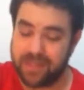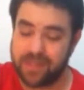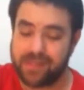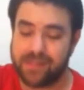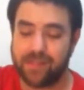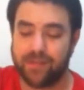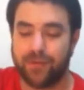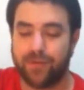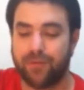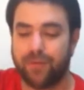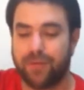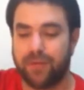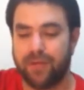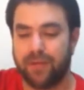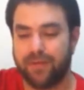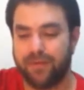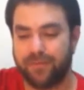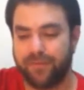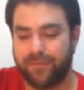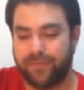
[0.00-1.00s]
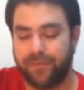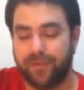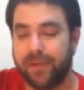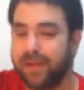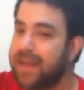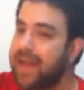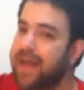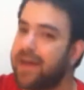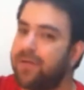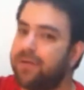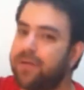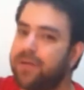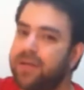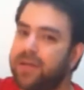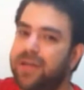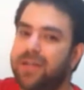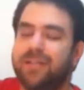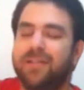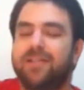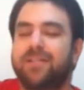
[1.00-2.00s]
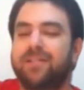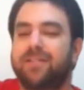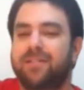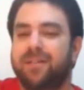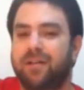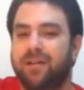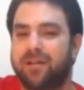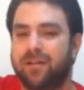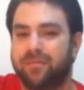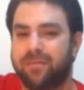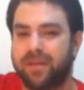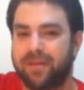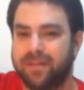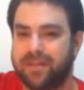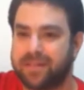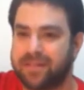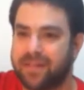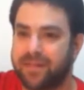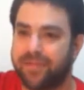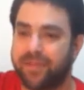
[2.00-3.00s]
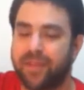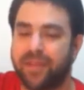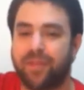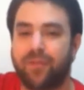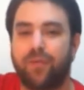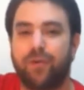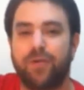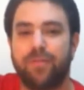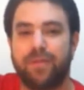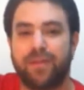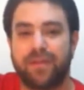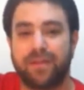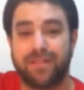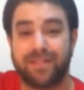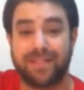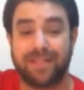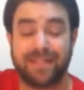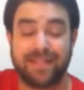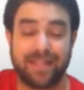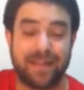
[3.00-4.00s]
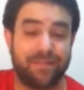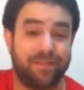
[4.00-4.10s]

So for now we're not going to talk about the 7th chord because the